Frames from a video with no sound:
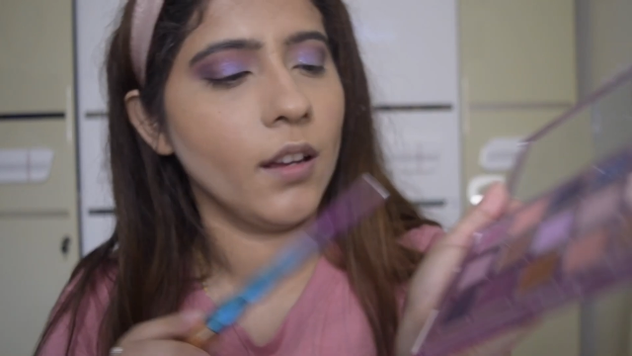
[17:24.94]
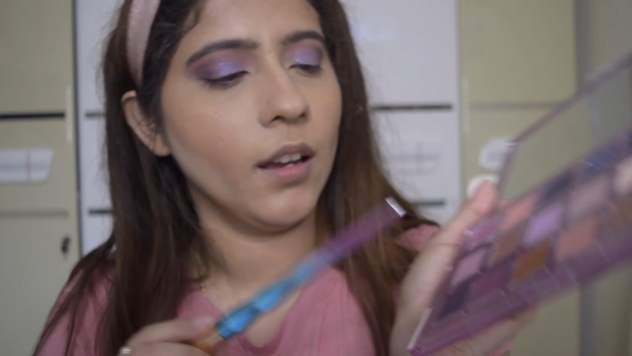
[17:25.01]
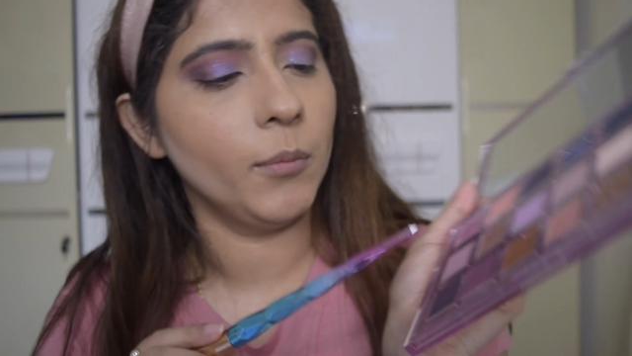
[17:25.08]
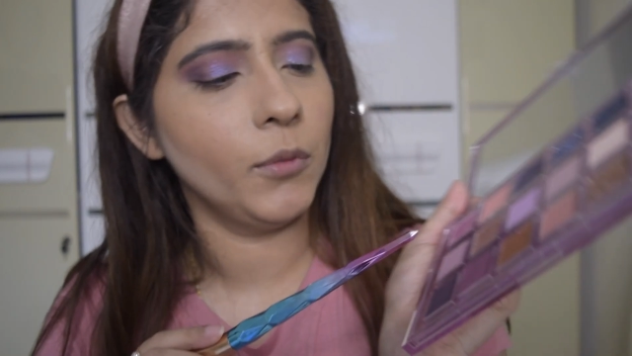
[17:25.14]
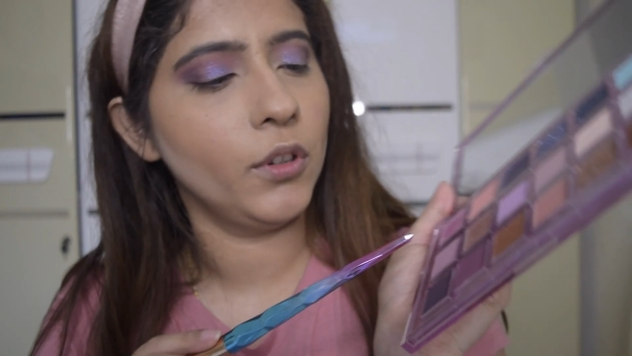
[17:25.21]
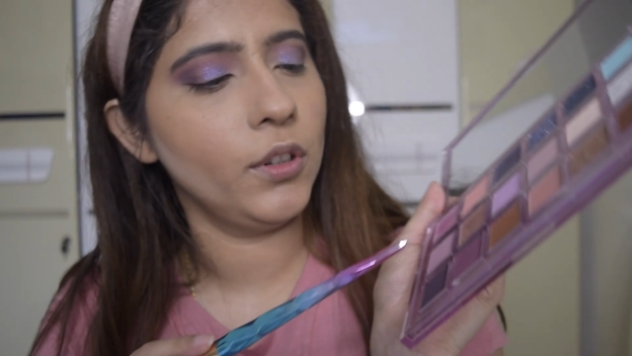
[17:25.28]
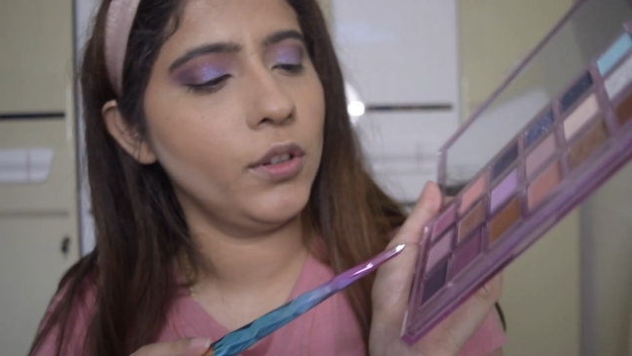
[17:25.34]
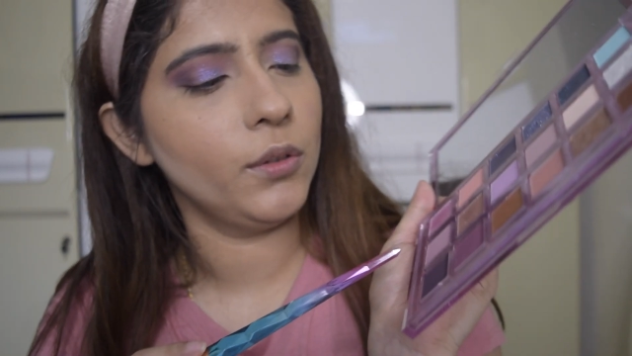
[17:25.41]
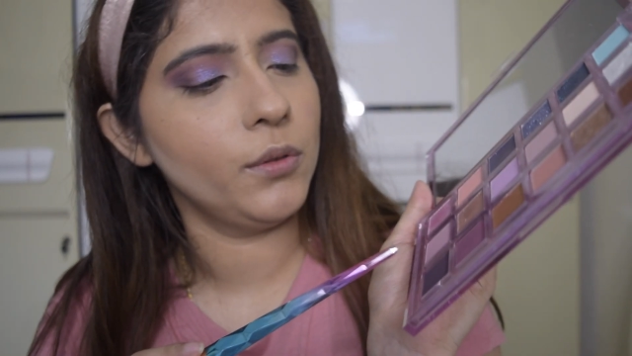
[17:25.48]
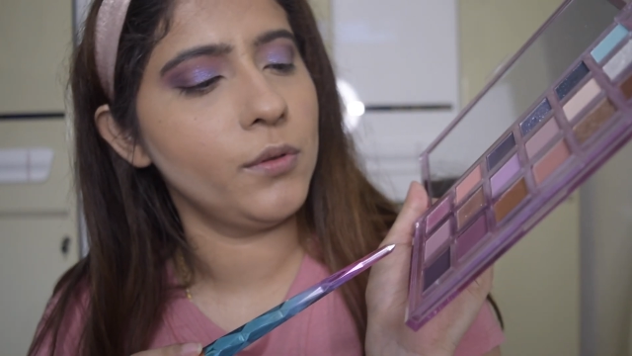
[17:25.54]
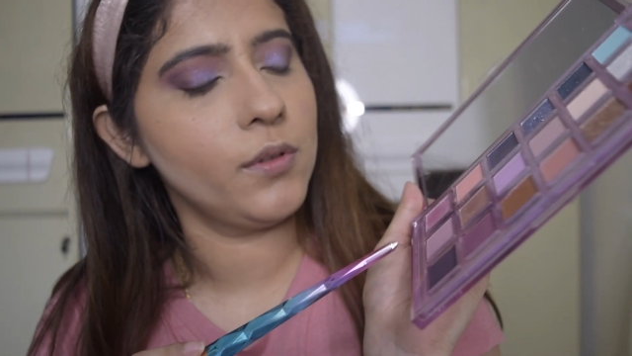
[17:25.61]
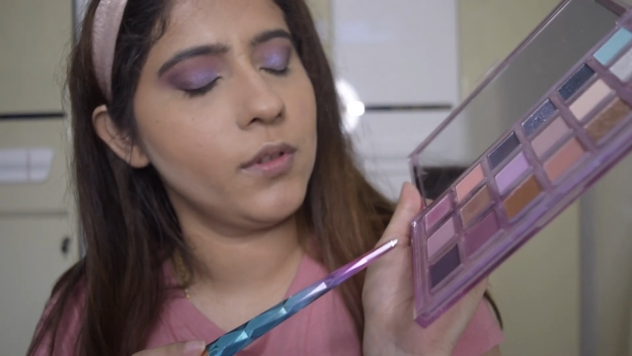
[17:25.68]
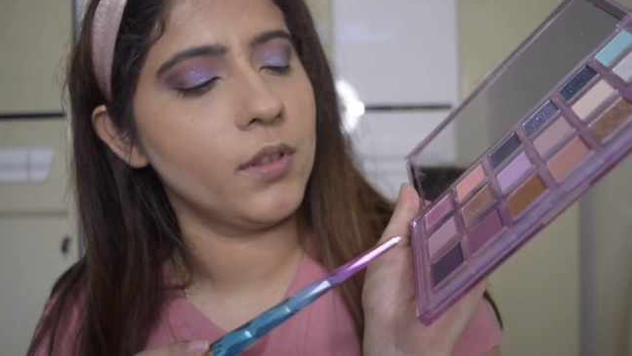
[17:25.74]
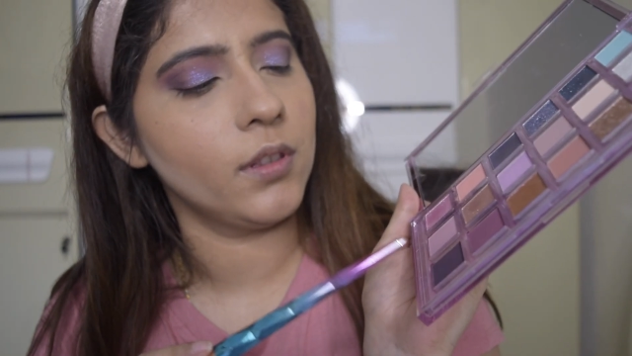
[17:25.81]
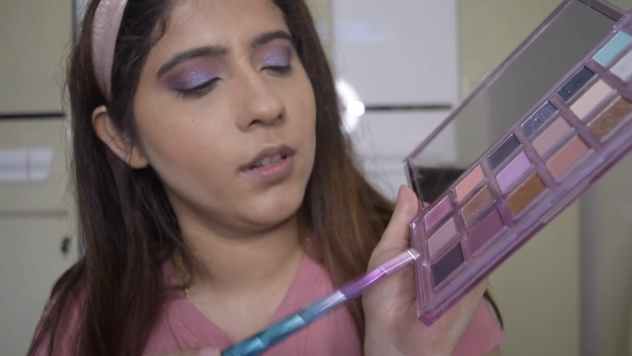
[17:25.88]
I'm going to
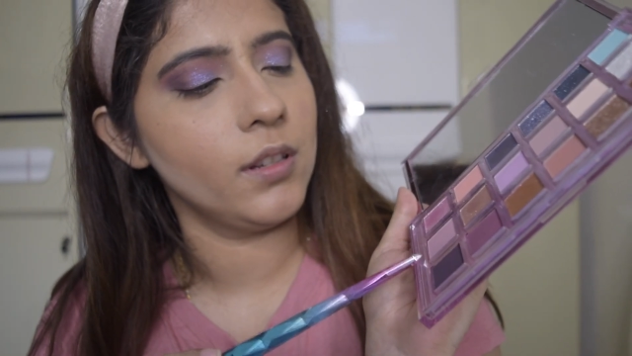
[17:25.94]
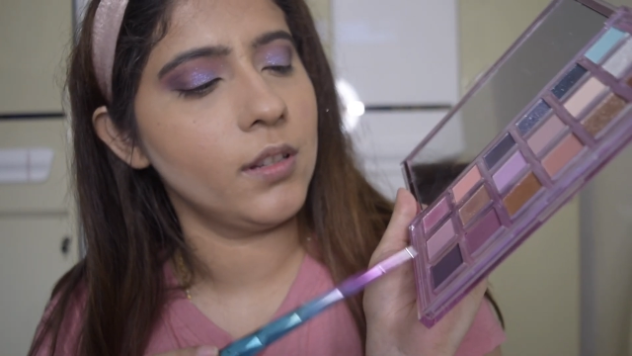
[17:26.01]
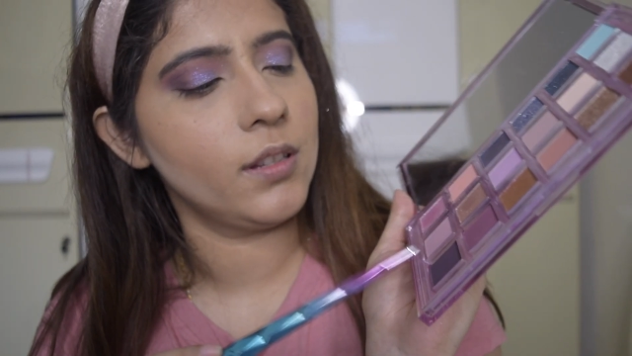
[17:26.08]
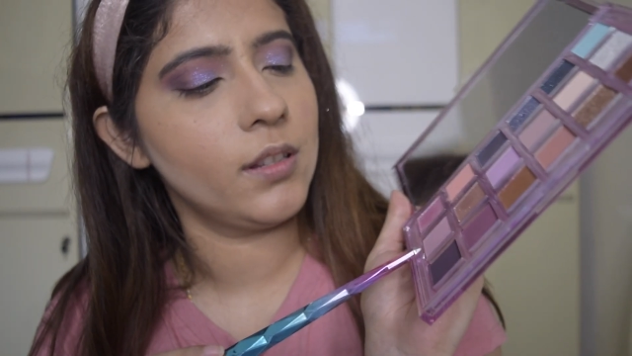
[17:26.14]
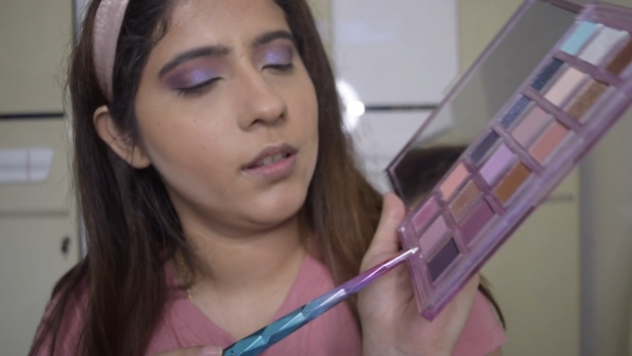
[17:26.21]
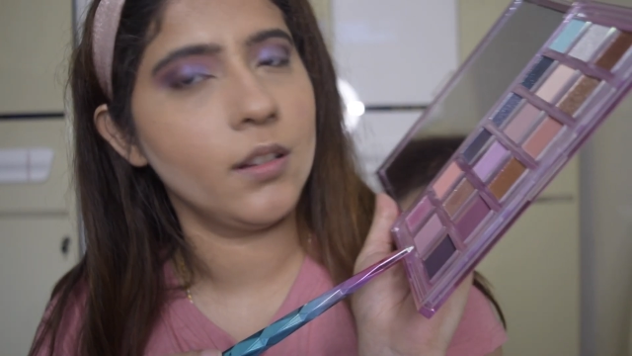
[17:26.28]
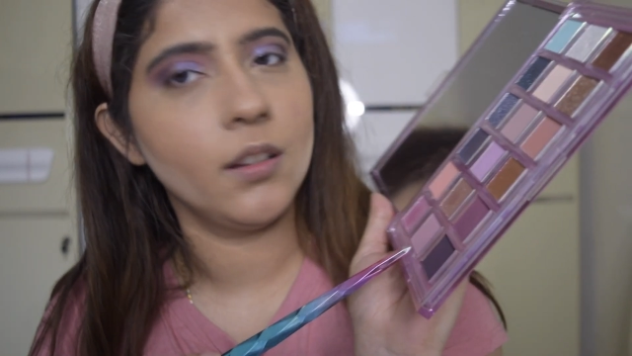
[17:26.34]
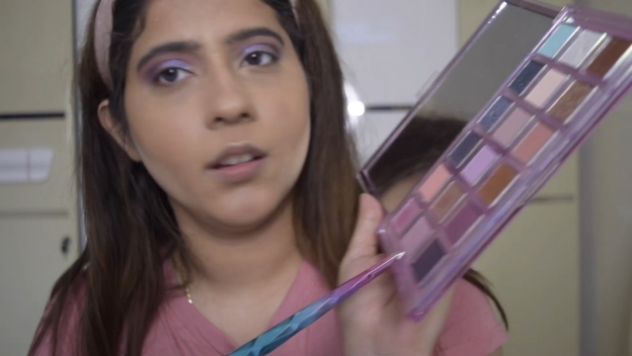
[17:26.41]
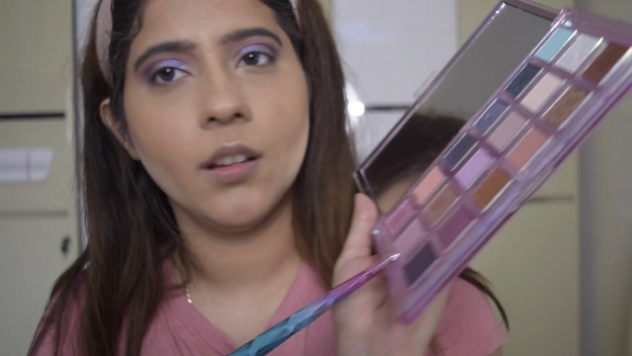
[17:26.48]
use this